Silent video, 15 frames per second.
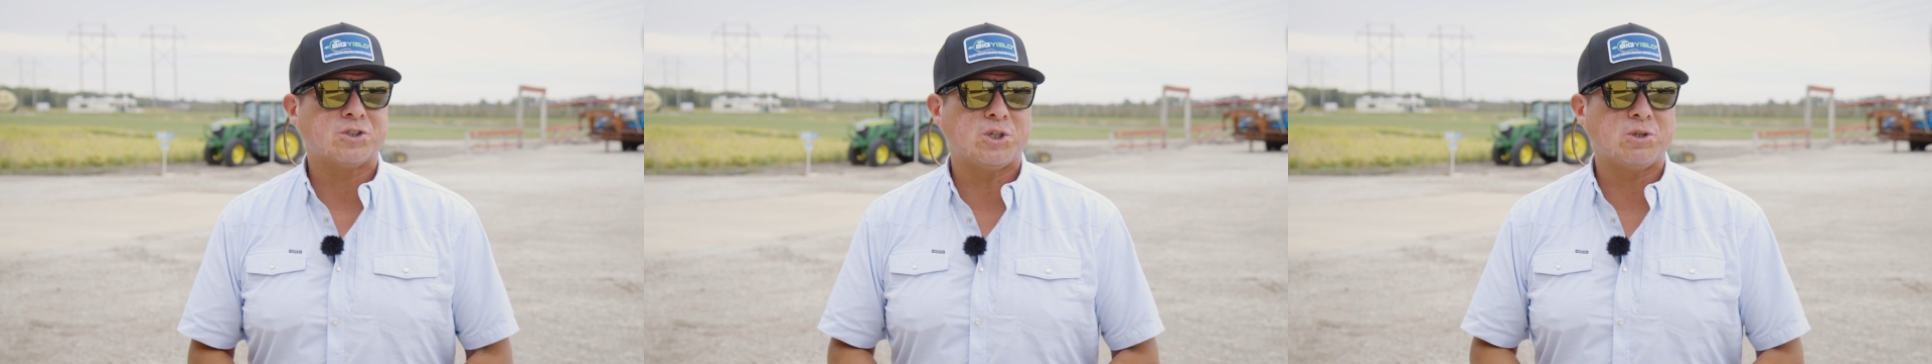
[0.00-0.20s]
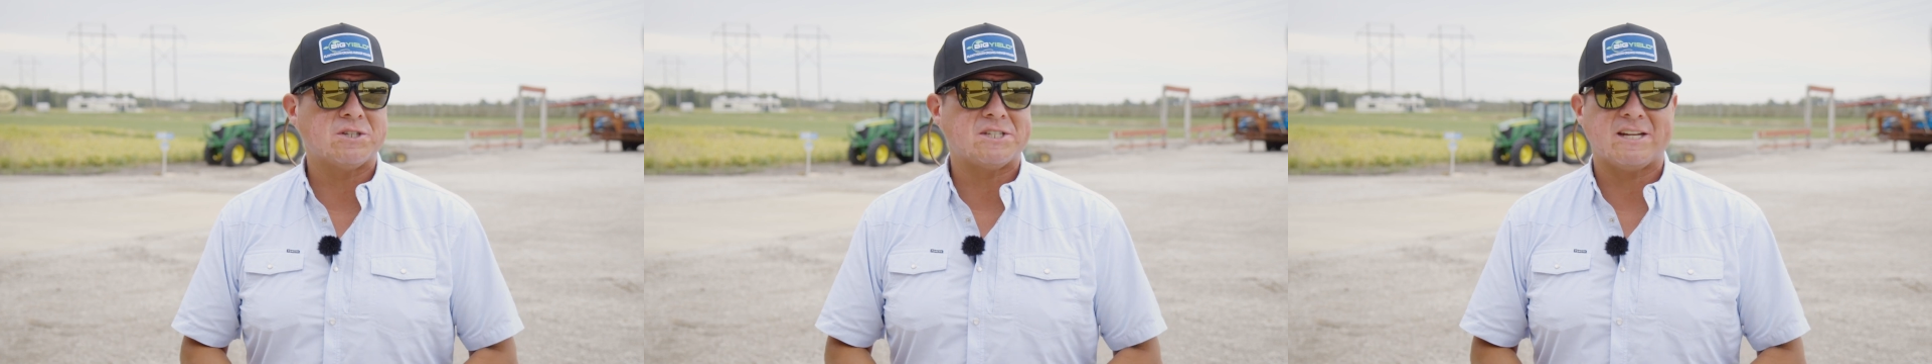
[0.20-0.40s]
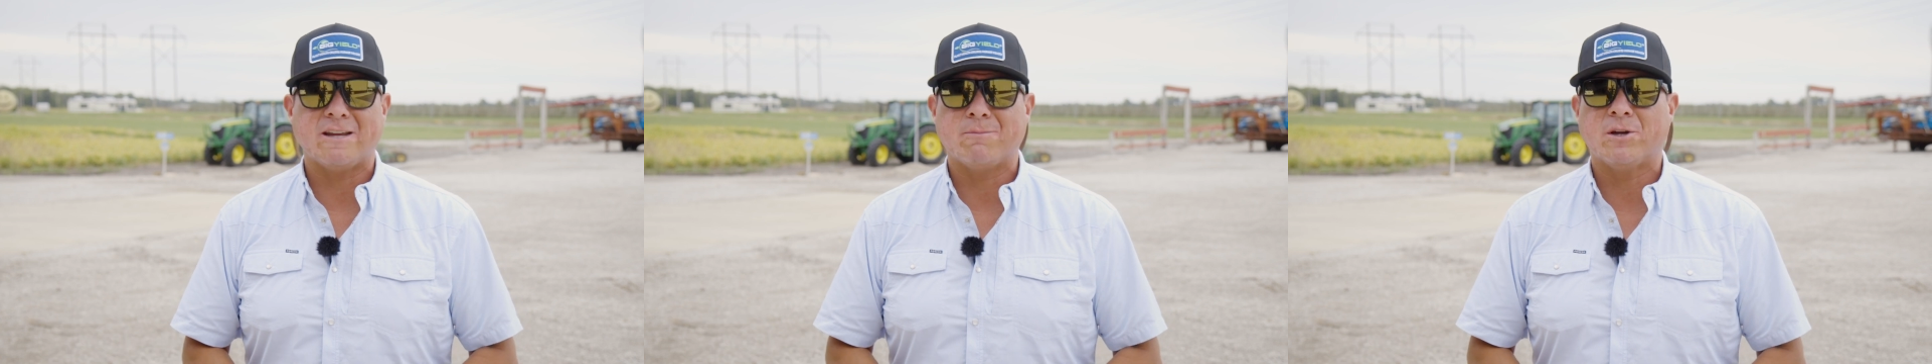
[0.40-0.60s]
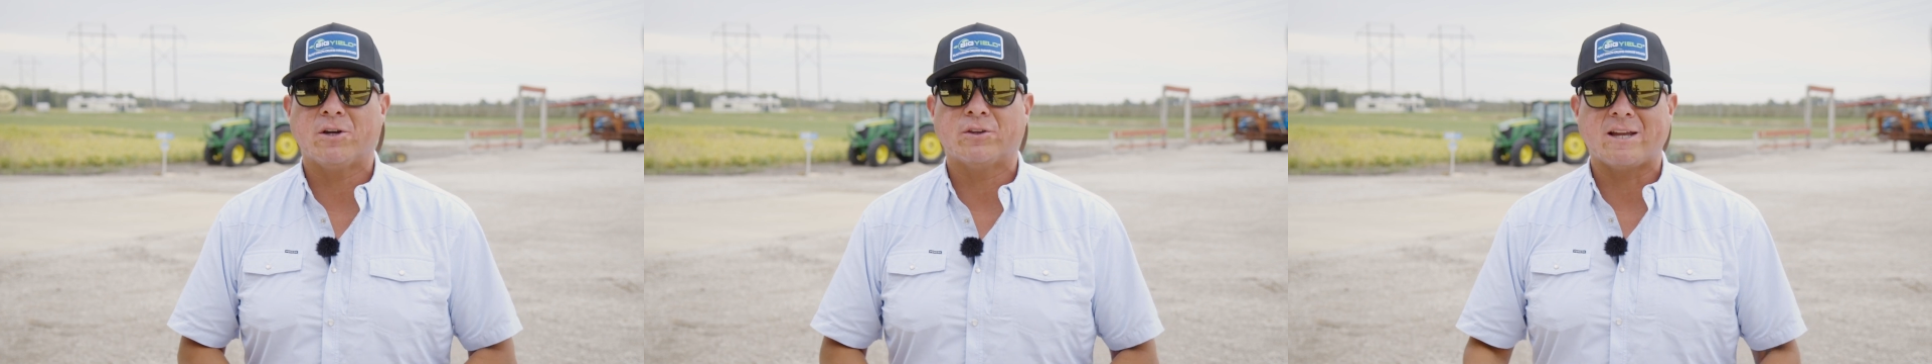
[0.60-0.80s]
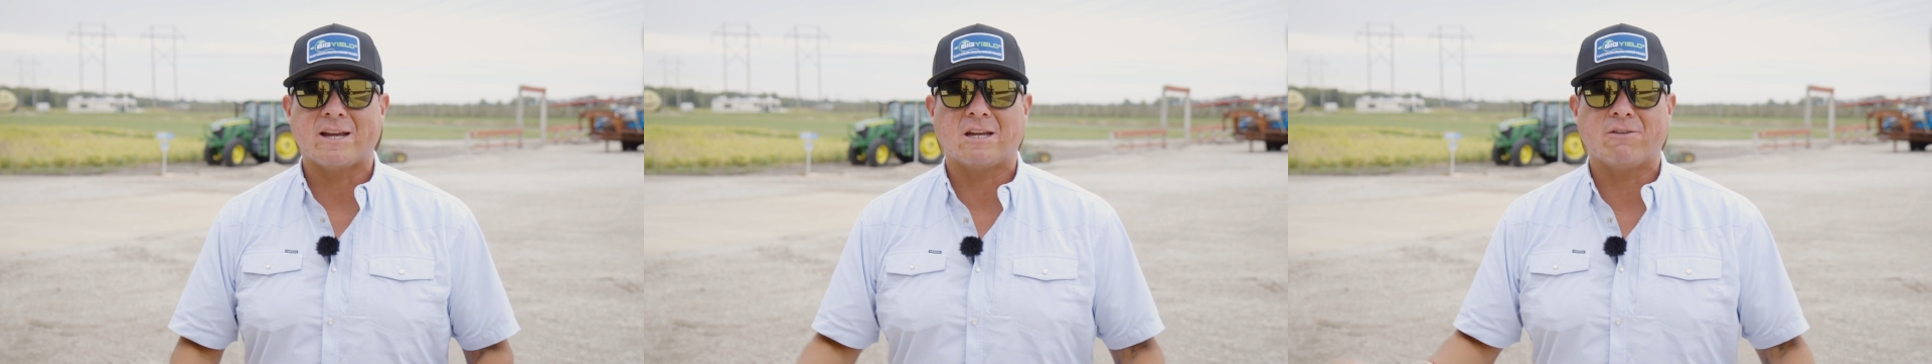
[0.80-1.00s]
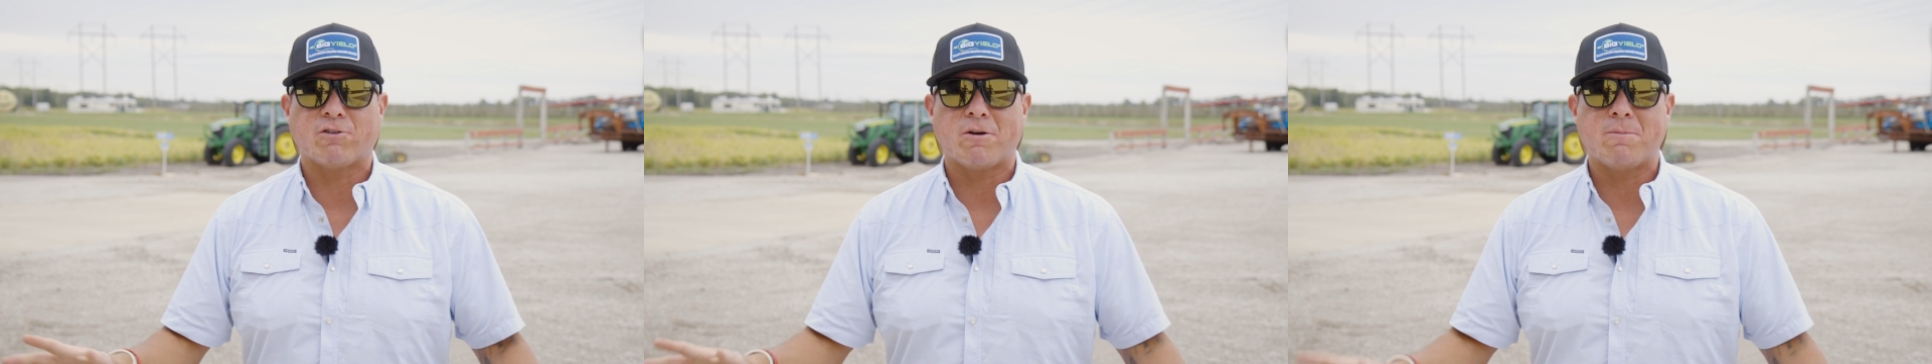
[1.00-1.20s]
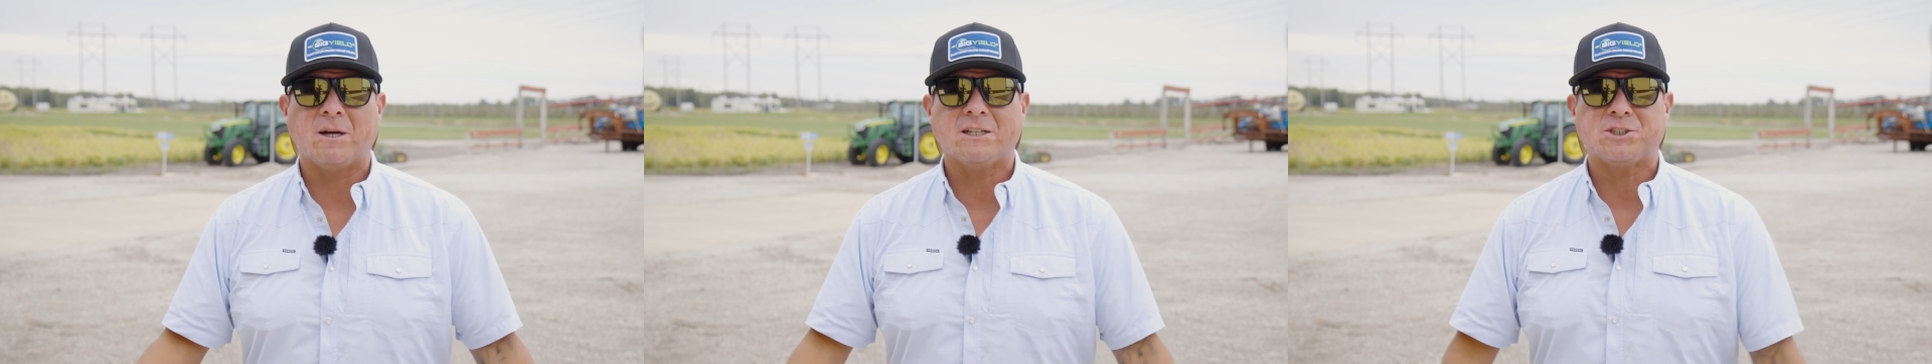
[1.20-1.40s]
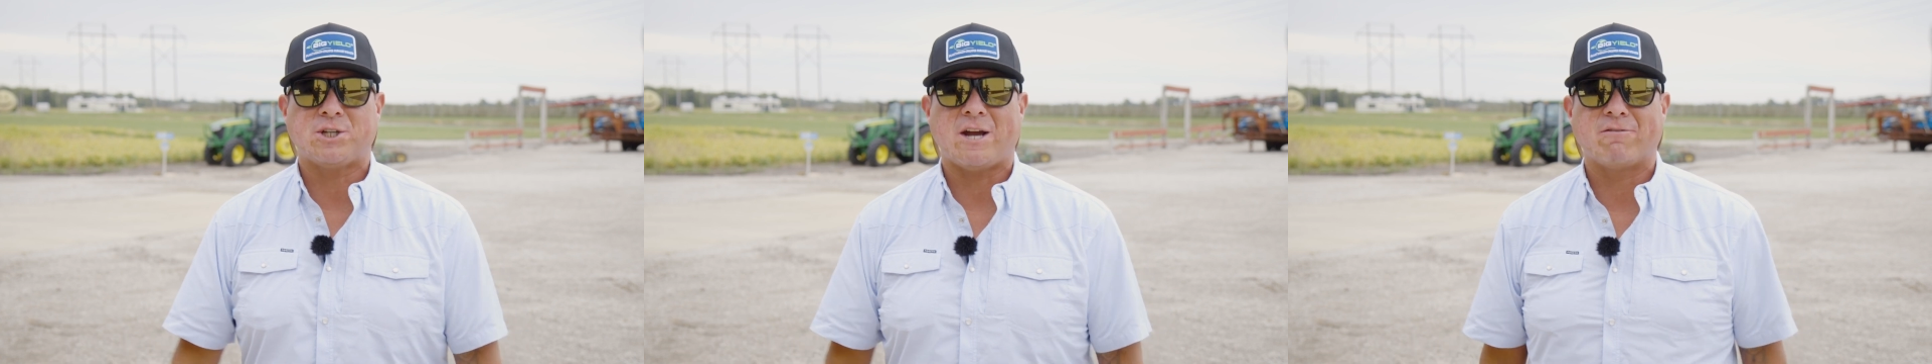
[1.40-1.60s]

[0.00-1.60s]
shoot us an email. Thank you very much.